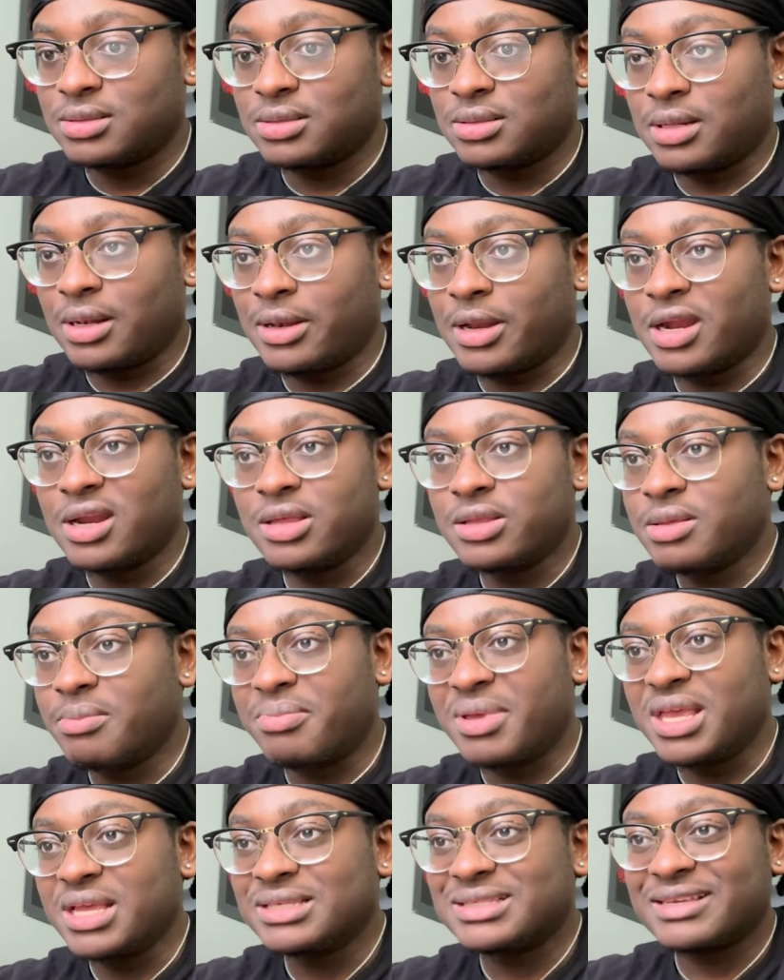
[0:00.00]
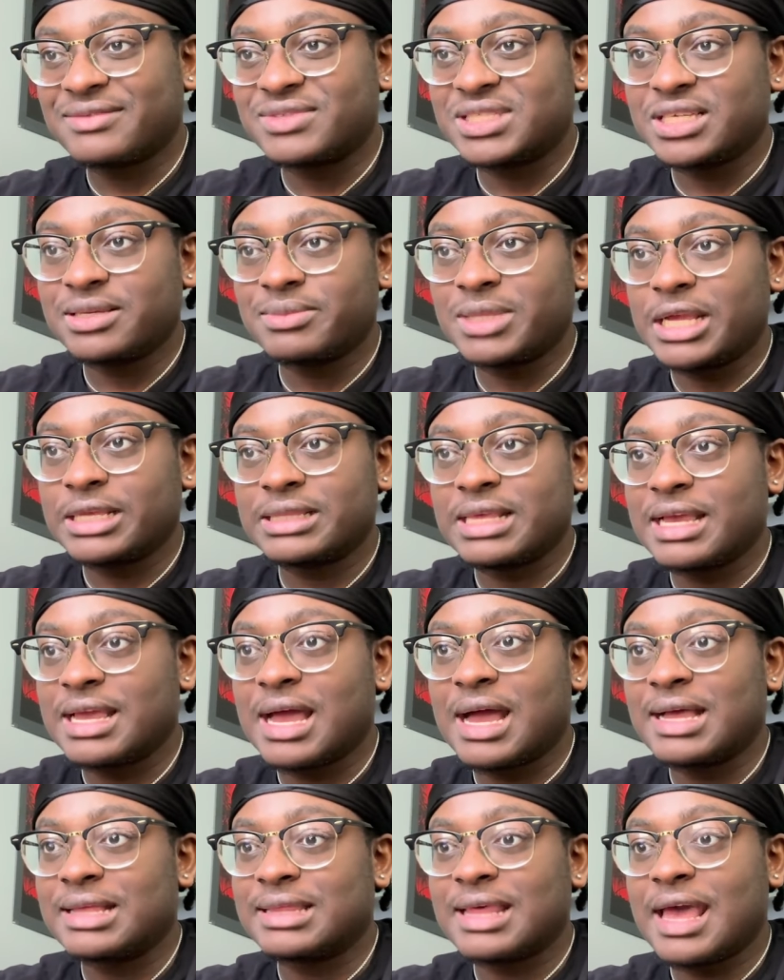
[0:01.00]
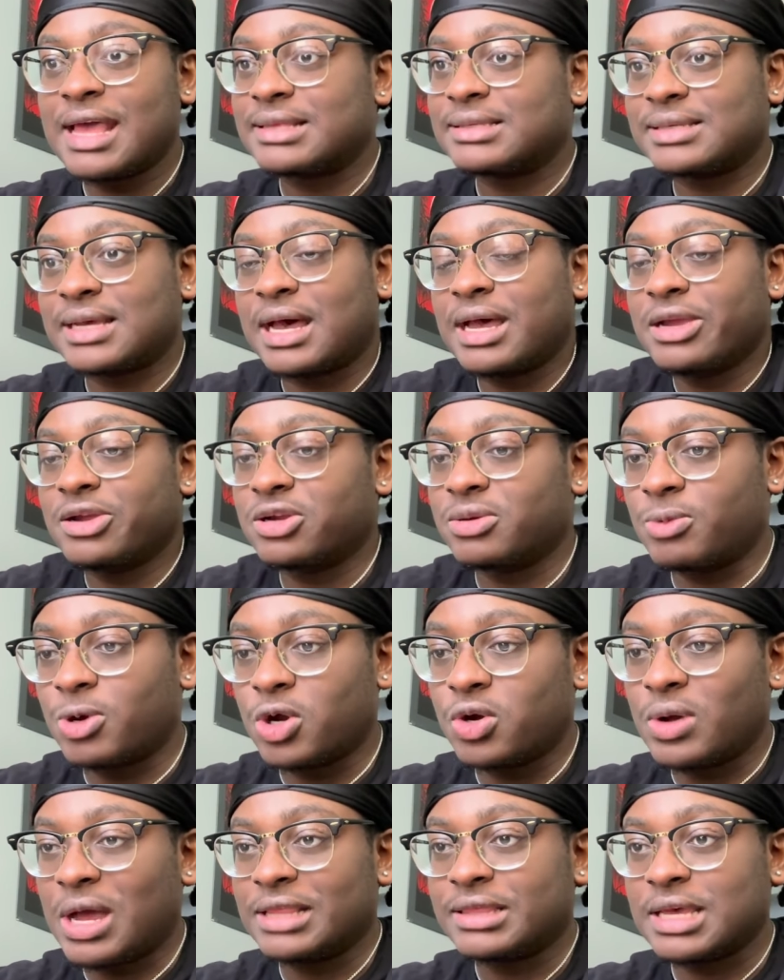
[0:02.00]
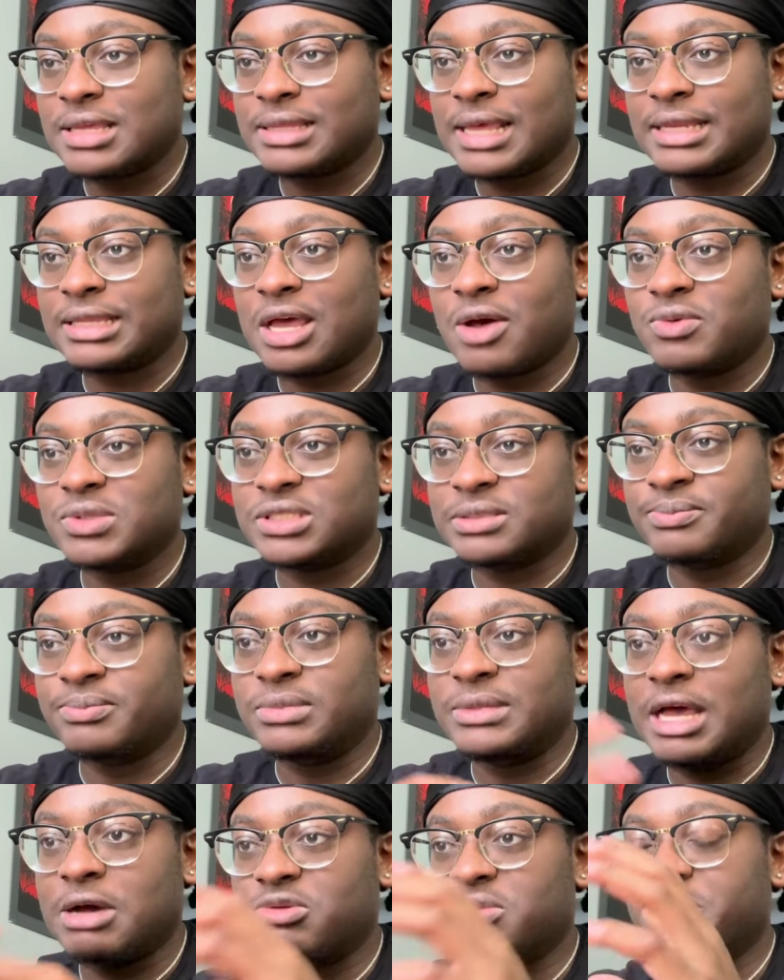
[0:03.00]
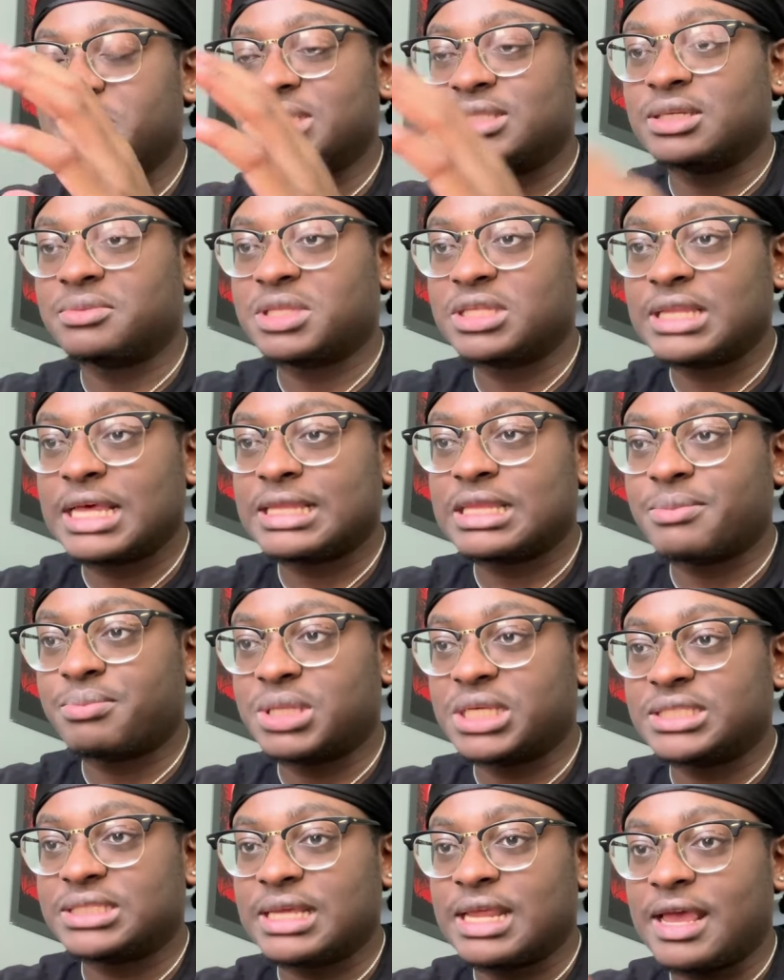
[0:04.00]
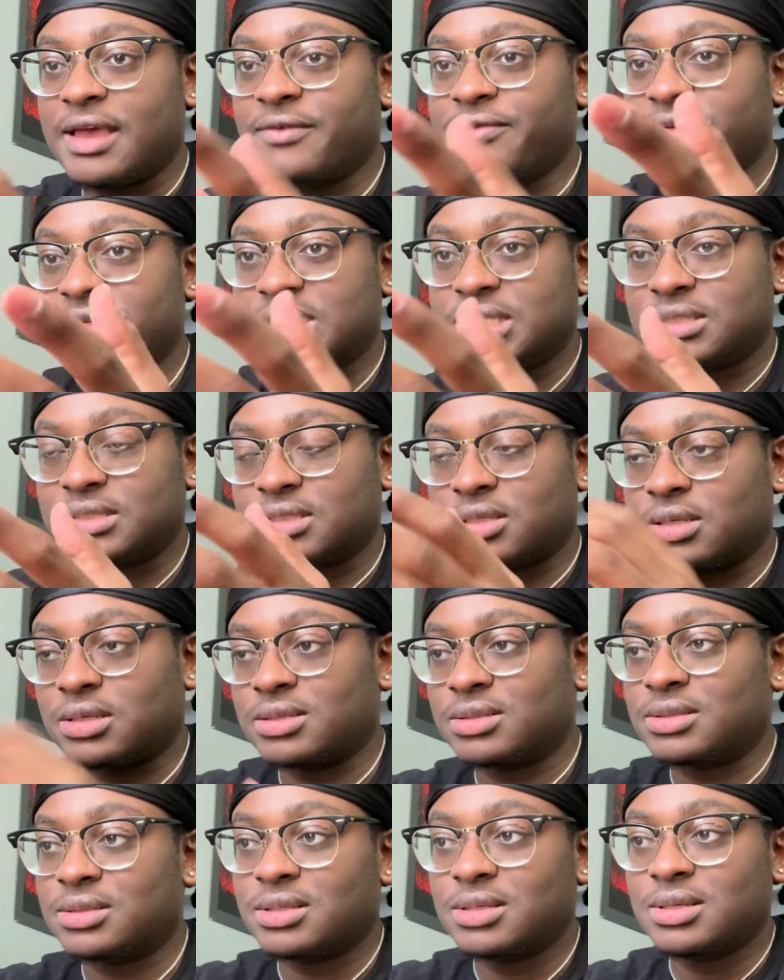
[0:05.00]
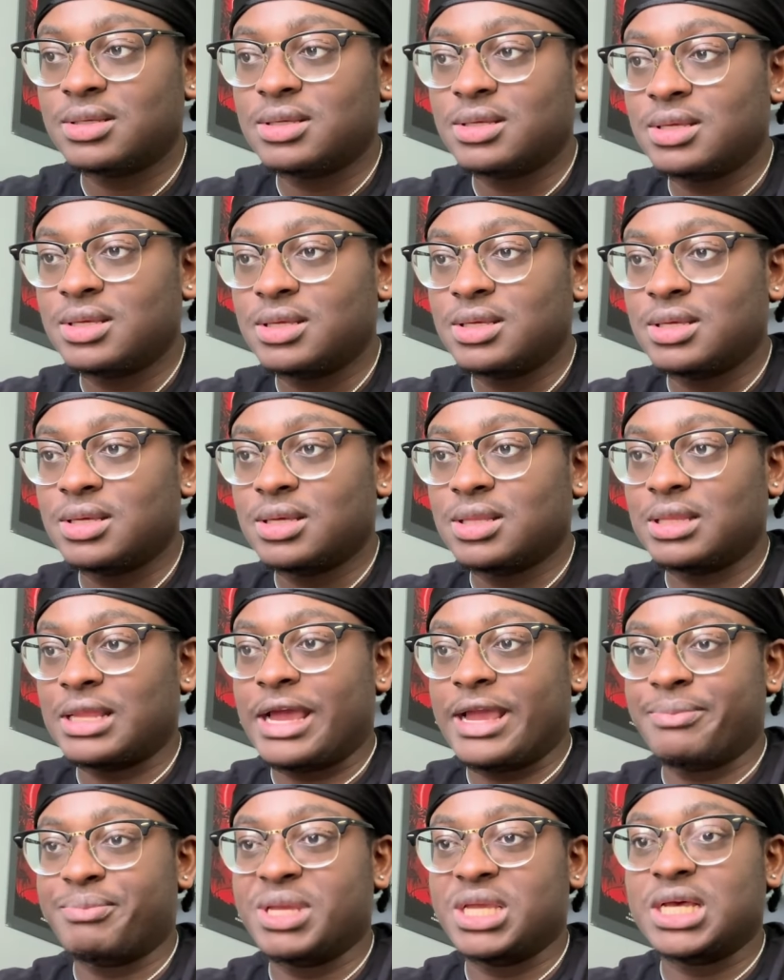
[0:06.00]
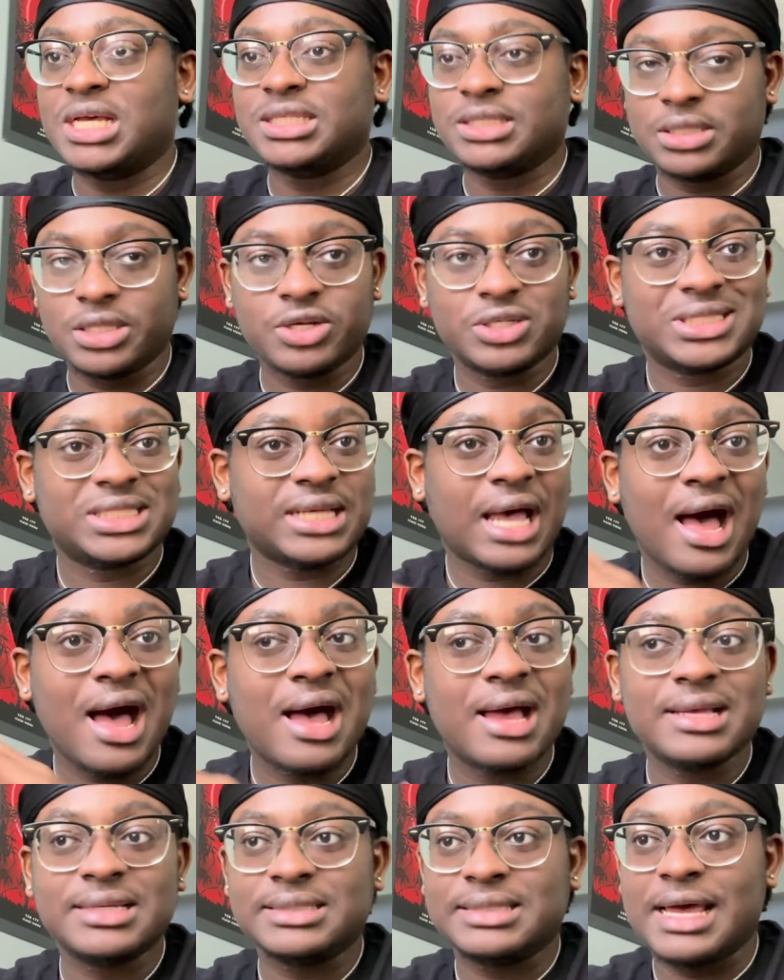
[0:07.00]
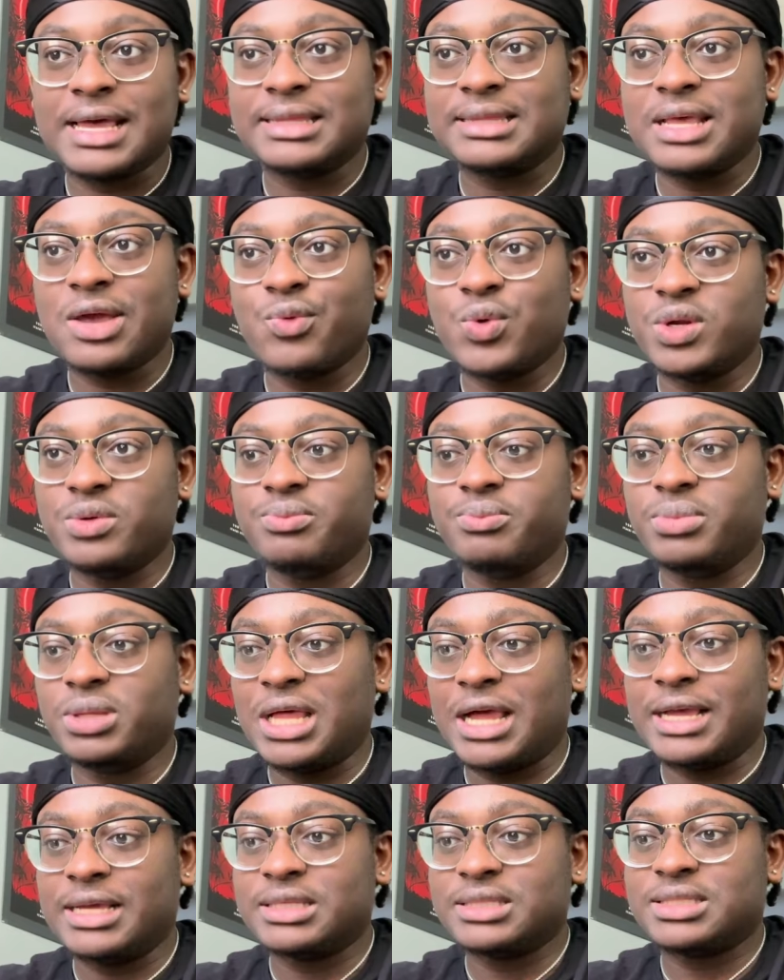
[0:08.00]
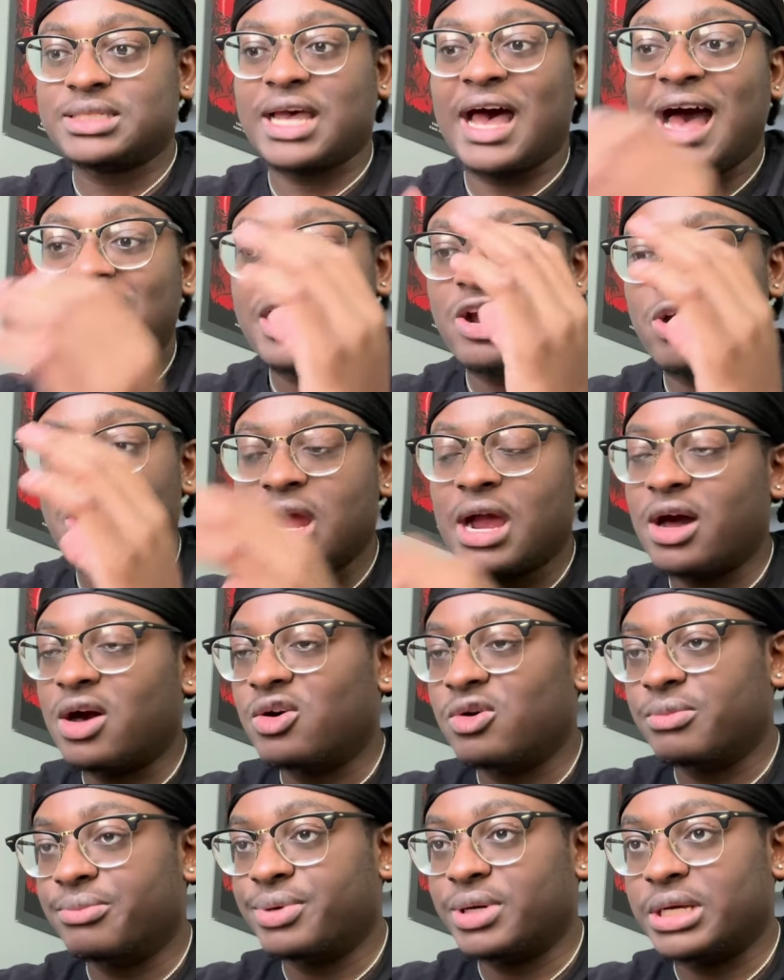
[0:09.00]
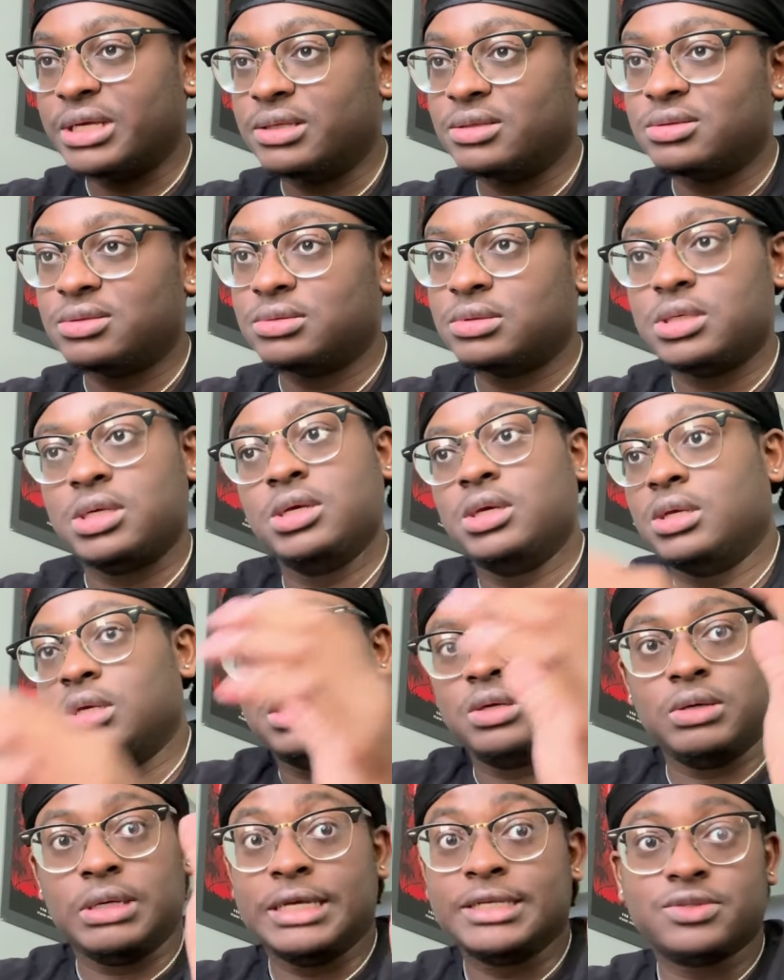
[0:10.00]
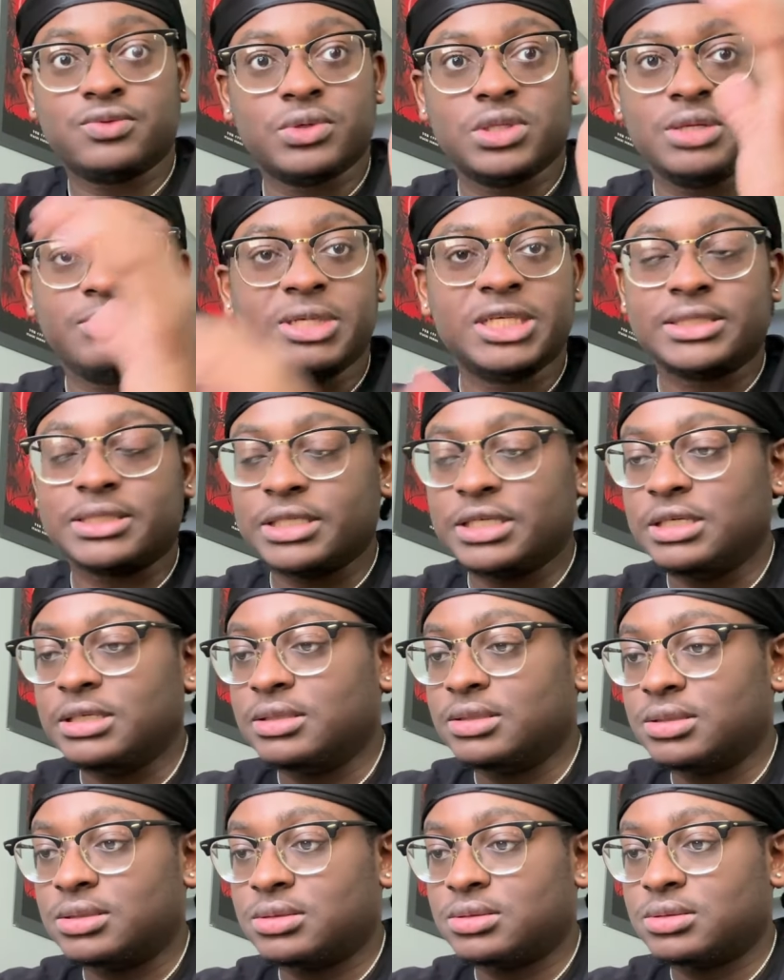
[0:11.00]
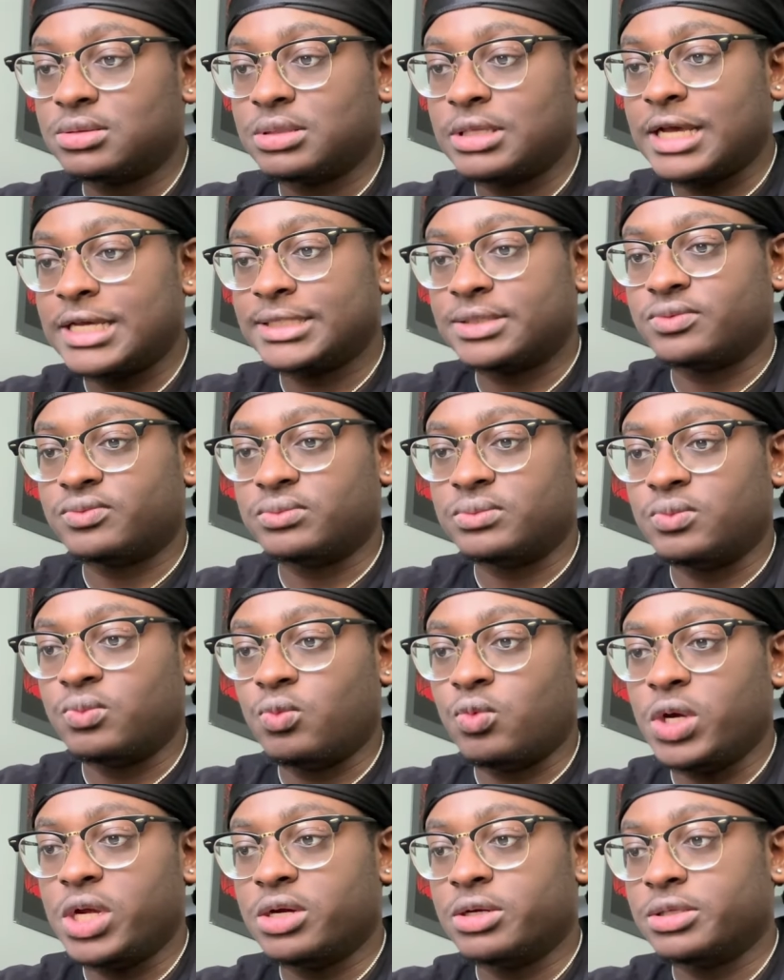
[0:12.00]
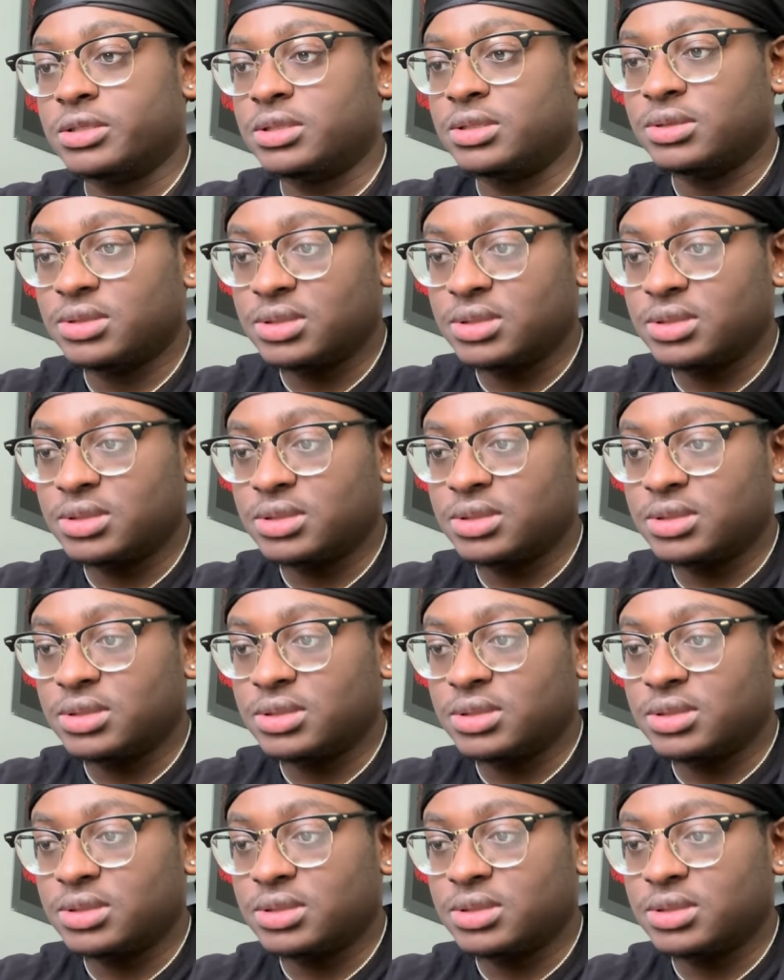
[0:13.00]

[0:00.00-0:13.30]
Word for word: none of the bigs have seemed like they got that tired, bro. I thought that that was that would be something that they placed an emphasis on, like because of their size that they would like tire out, but that hasn't really been seen. That's weird.